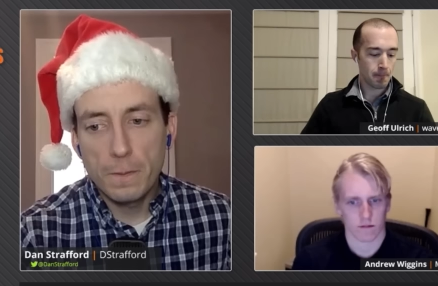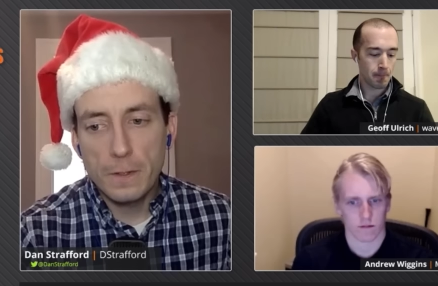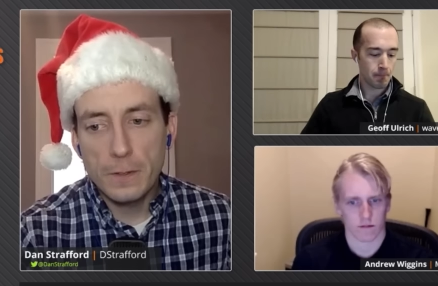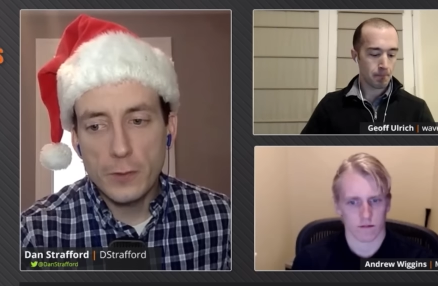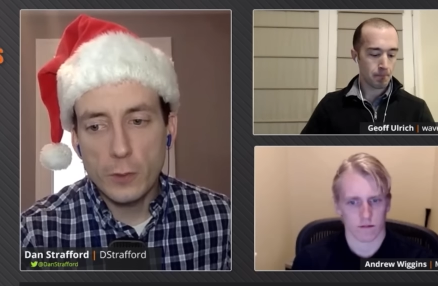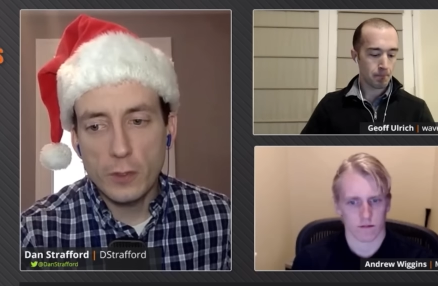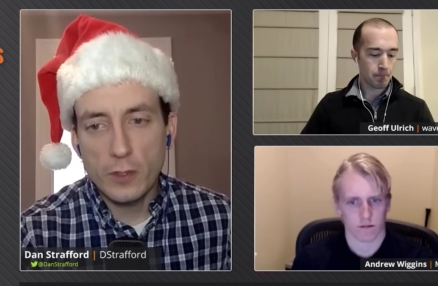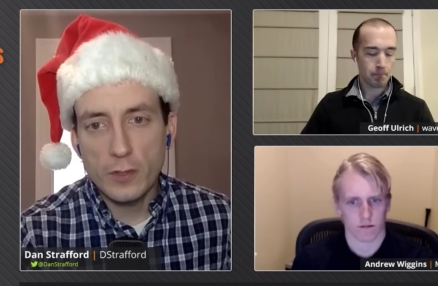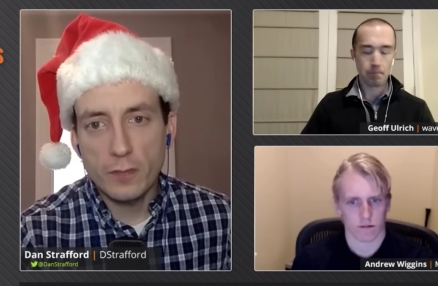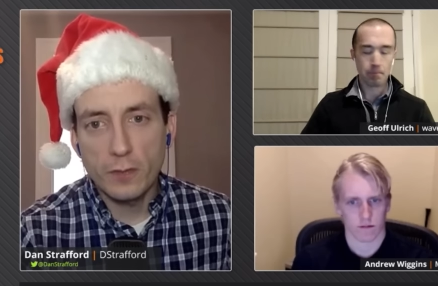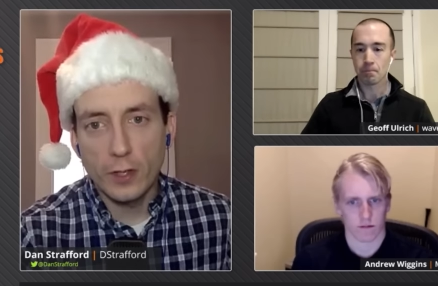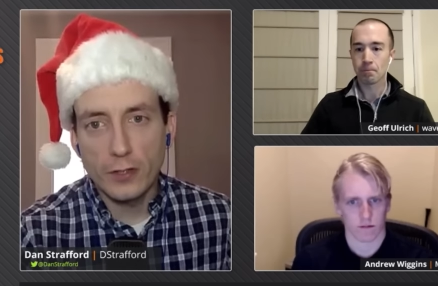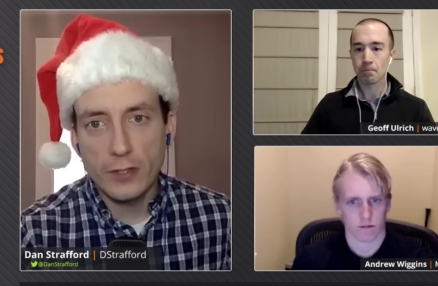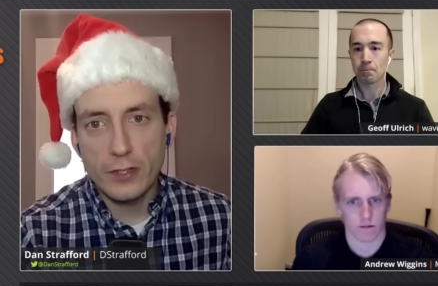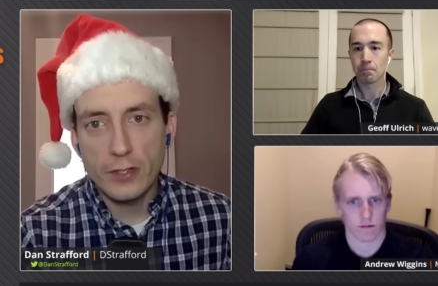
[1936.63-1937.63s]
Speaker 1: it's always
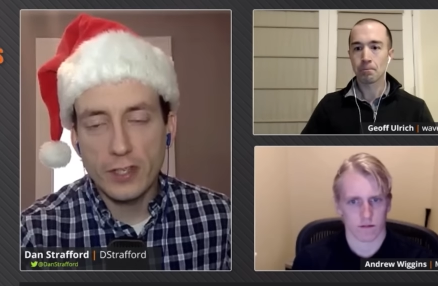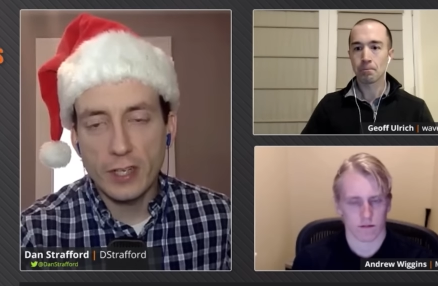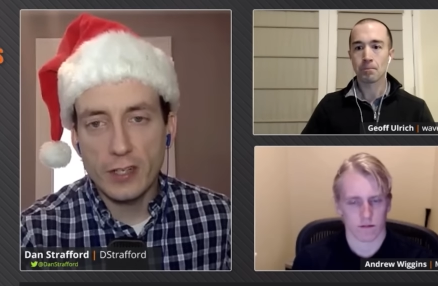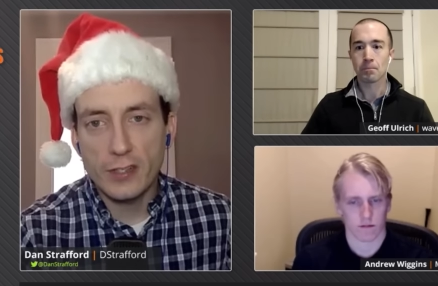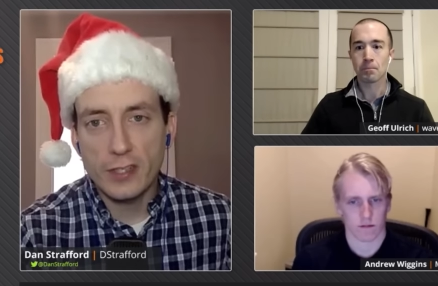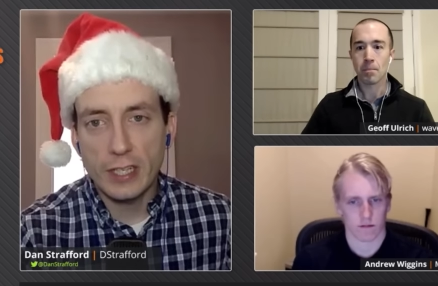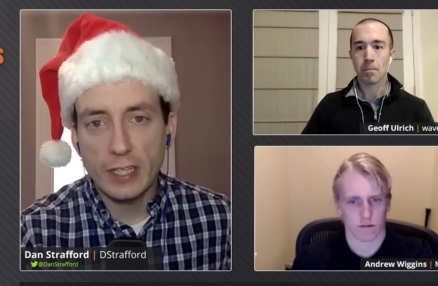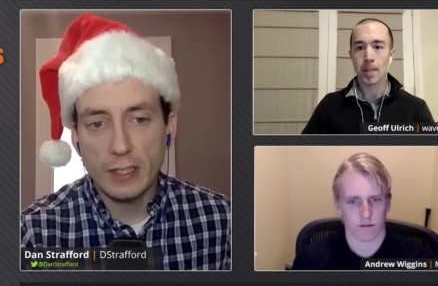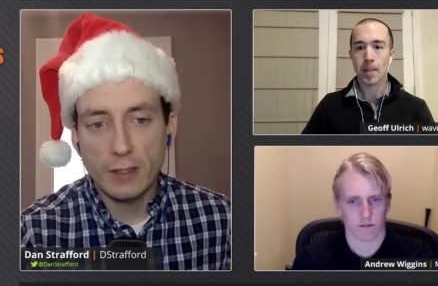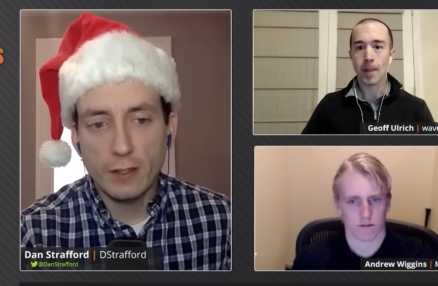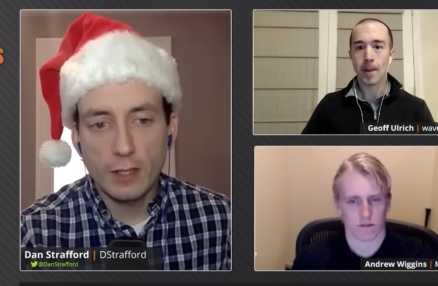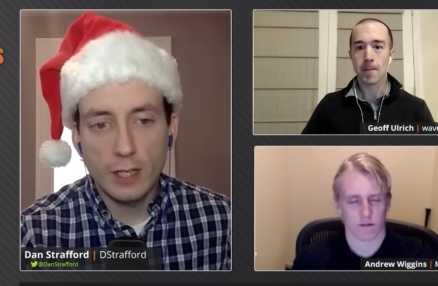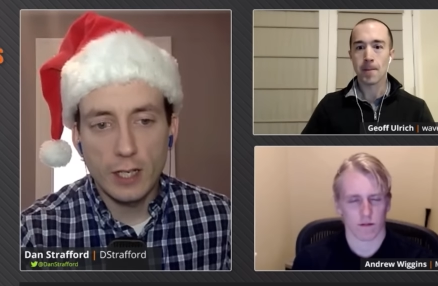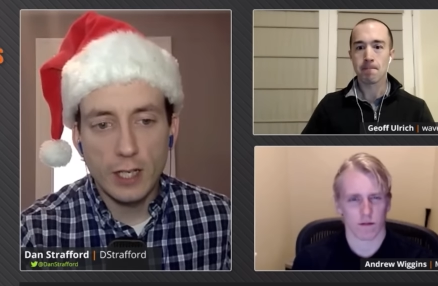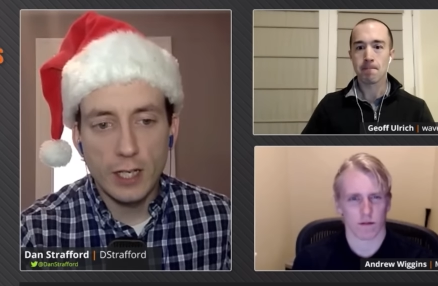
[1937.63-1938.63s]
fun
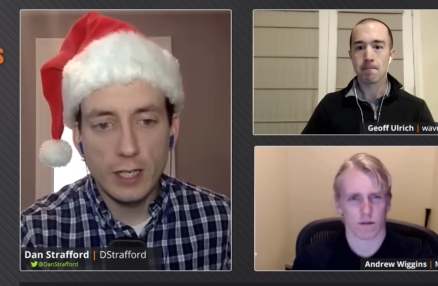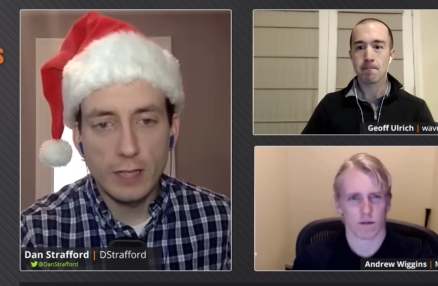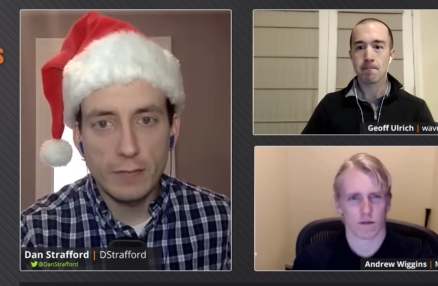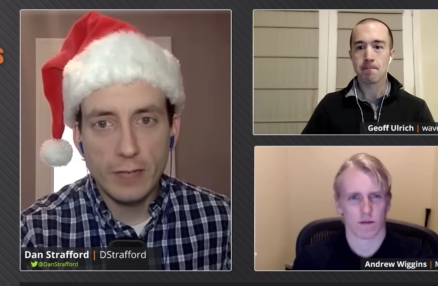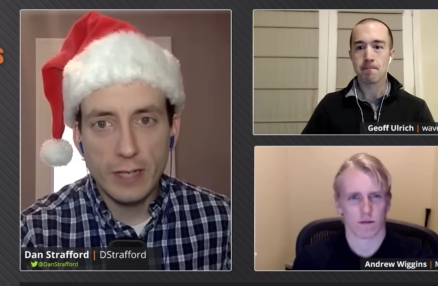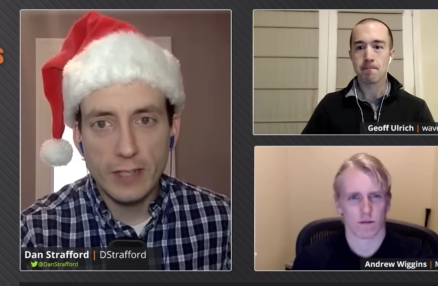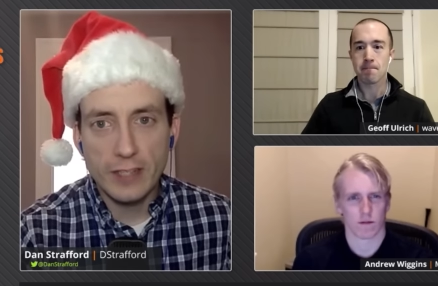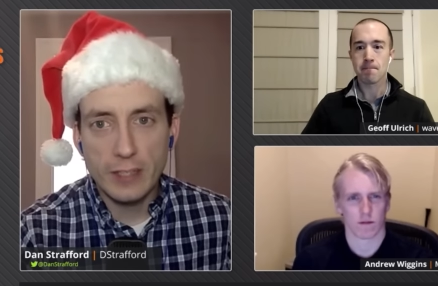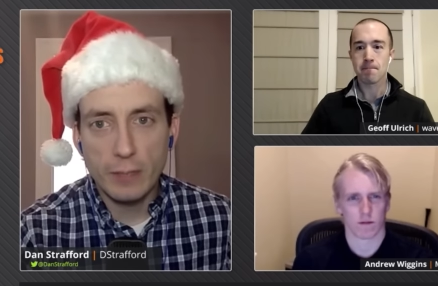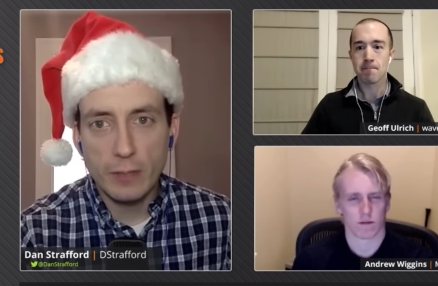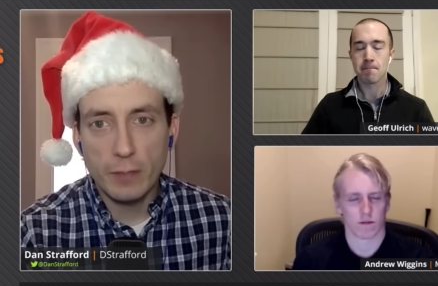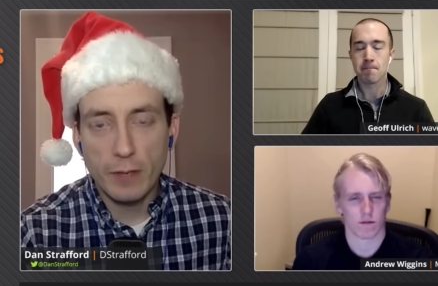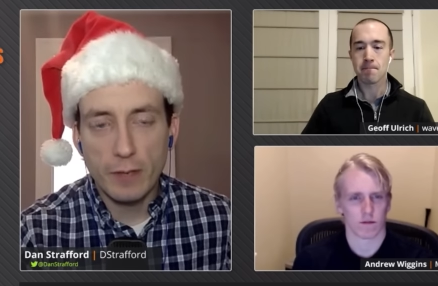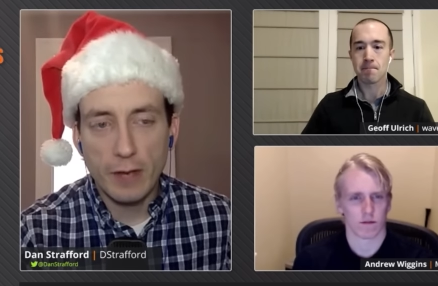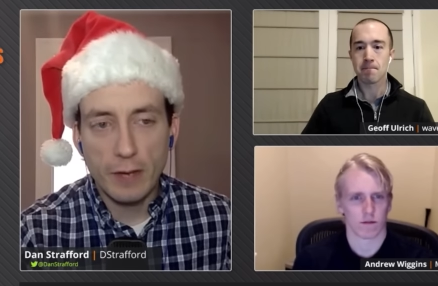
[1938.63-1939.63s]
discussing uh, fantasy
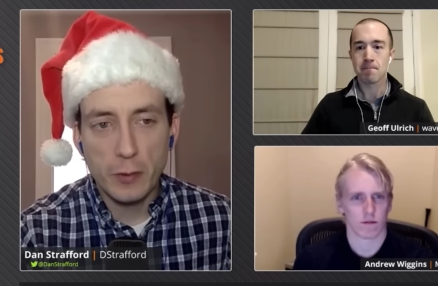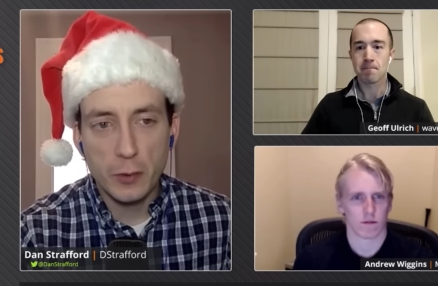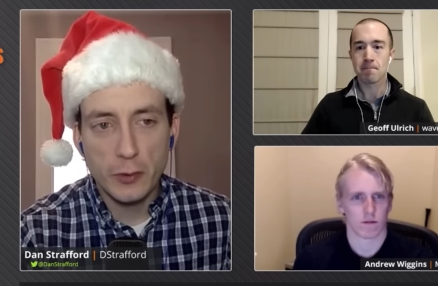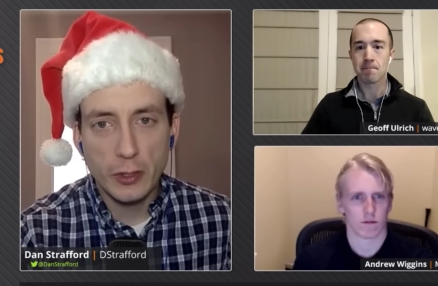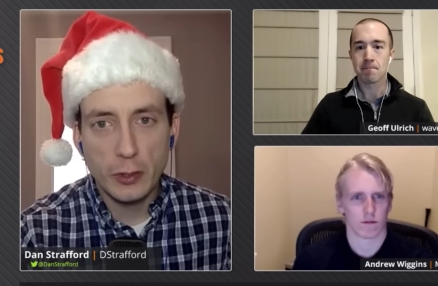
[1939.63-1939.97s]
with my five year old.